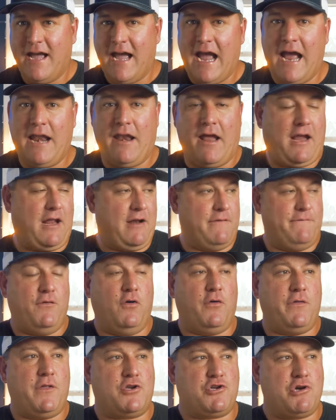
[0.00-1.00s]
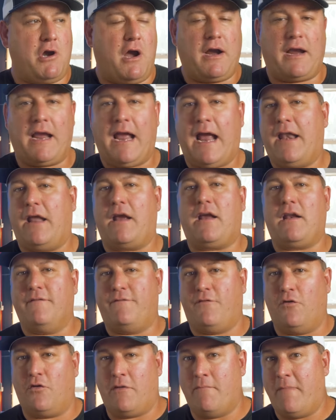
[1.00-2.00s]
and I can afford the truck and I can
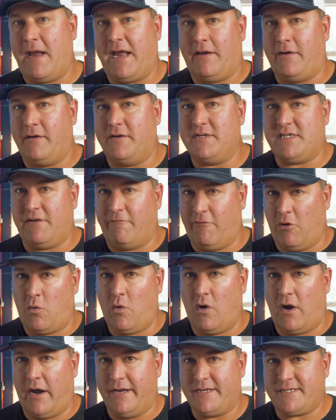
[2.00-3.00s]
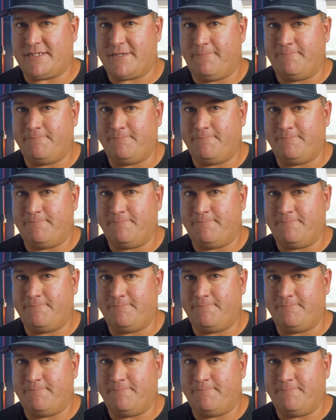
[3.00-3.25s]
afford the maintenance it requires.